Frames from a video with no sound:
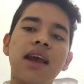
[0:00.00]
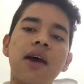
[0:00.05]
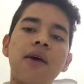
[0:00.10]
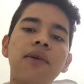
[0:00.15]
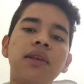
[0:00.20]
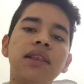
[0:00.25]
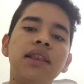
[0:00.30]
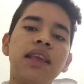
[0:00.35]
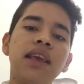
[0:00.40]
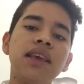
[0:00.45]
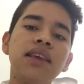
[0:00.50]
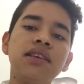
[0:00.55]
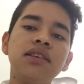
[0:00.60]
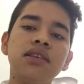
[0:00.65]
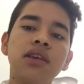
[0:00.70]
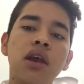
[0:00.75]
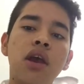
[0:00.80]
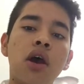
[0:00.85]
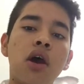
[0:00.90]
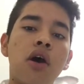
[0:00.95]
advantage
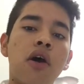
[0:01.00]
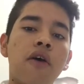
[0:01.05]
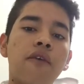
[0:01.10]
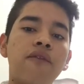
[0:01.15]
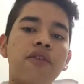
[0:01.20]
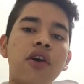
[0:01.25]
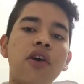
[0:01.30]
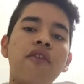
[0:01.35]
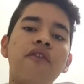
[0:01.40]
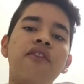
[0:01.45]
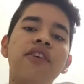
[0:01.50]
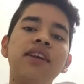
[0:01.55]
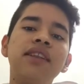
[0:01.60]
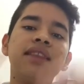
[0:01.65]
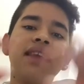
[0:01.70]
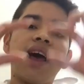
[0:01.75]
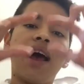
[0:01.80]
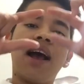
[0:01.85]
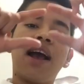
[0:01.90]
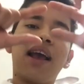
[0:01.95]
of the offer
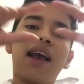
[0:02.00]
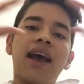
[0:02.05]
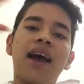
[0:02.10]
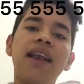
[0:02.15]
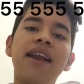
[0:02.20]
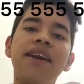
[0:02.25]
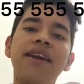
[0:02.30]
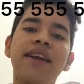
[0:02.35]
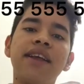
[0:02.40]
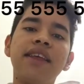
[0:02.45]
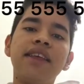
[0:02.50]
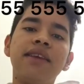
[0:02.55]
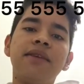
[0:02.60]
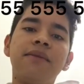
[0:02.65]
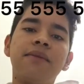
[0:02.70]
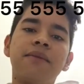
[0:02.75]
and call ready.